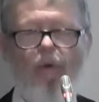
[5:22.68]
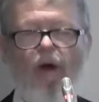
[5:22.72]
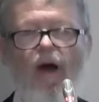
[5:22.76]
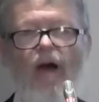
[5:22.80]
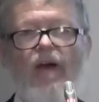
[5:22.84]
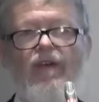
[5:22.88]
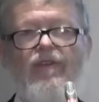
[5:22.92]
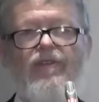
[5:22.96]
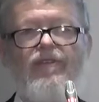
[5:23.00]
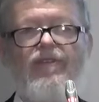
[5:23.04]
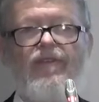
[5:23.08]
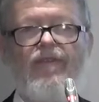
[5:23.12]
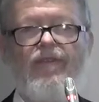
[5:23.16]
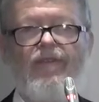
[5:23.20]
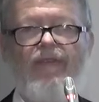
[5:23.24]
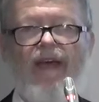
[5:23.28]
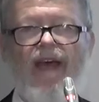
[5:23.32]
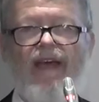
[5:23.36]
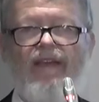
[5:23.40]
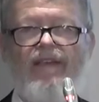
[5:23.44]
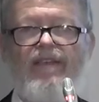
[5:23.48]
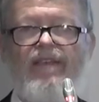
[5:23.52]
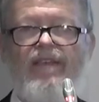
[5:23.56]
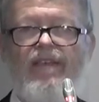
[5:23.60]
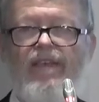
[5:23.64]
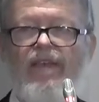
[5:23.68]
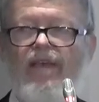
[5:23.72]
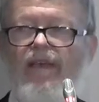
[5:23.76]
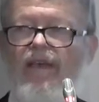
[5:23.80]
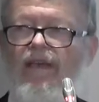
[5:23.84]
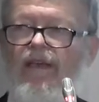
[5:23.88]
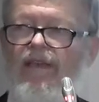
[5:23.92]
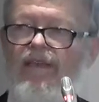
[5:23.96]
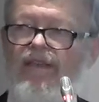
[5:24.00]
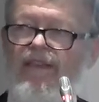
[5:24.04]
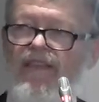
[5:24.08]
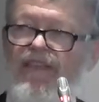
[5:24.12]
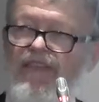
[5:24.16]
was that
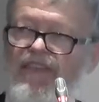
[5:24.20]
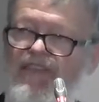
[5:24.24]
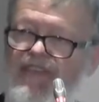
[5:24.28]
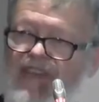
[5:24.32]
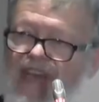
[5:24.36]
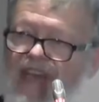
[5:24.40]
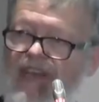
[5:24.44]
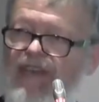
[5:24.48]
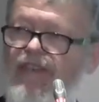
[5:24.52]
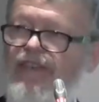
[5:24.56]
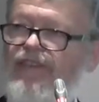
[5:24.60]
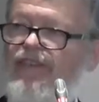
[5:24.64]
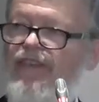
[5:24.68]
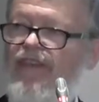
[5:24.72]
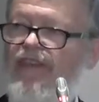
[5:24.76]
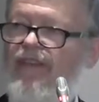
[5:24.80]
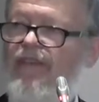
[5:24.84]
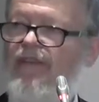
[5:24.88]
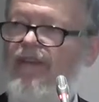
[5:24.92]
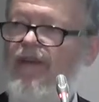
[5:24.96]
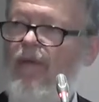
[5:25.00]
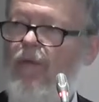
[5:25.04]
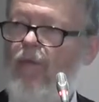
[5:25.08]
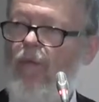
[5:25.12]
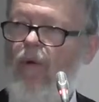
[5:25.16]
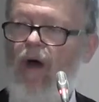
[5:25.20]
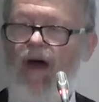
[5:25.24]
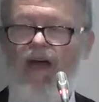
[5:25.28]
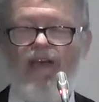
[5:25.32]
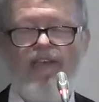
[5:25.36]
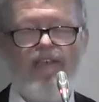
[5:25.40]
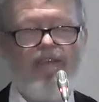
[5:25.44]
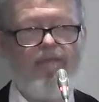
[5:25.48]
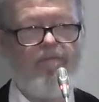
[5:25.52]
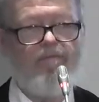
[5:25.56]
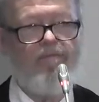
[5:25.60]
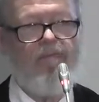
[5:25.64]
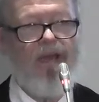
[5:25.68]
dissension
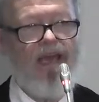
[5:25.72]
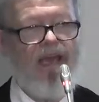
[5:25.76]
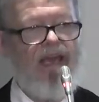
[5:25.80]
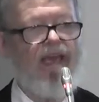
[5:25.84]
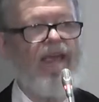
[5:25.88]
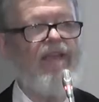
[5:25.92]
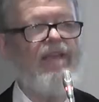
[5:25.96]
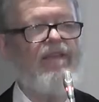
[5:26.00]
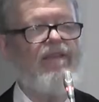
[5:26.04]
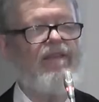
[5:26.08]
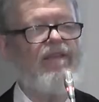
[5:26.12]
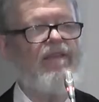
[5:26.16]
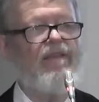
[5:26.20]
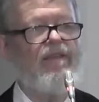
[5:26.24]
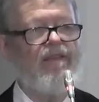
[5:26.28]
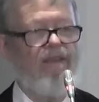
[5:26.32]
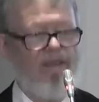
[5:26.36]
was made